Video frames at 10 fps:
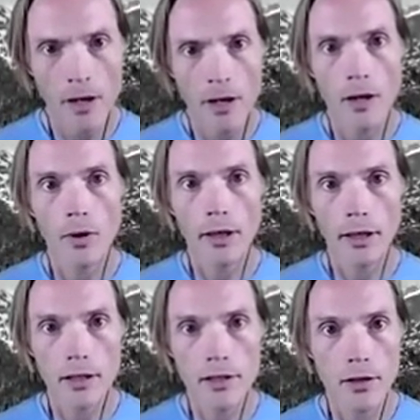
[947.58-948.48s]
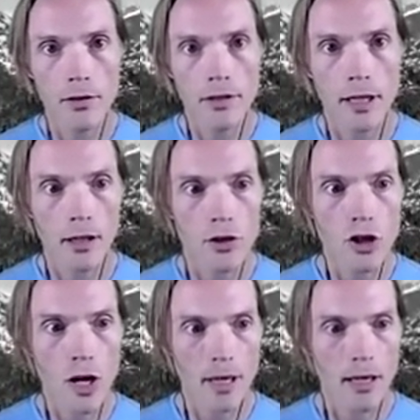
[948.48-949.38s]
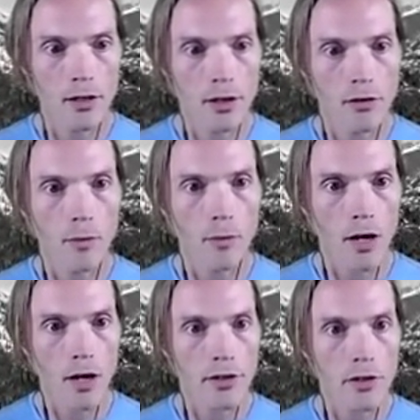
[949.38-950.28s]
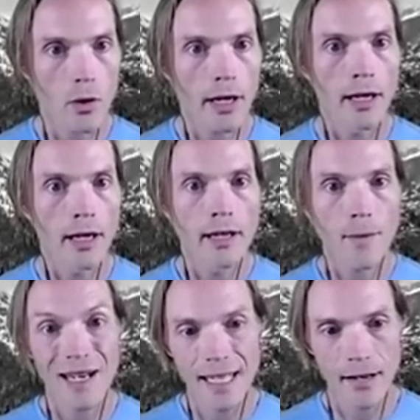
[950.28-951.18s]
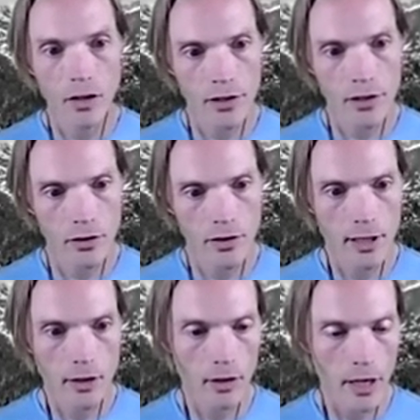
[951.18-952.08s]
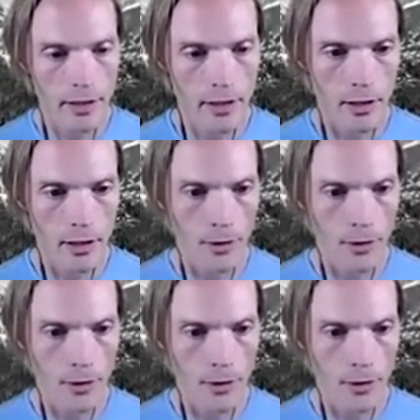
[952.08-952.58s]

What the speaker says: What I'm going to do is I'm going to jump into the repository that my dev cluster is synchronizing to.